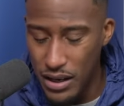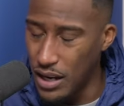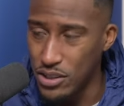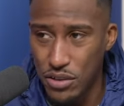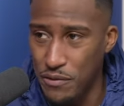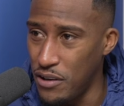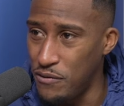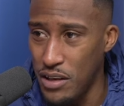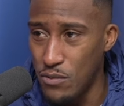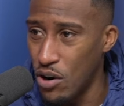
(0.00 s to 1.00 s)
an extra
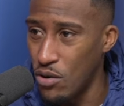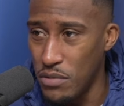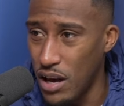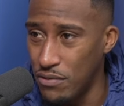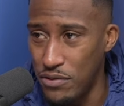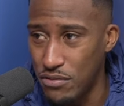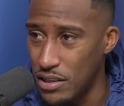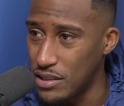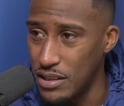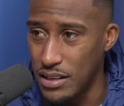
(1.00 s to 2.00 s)
15 will help me out for the
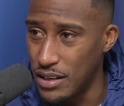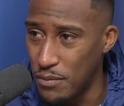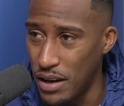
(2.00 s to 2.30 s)
rest of the year,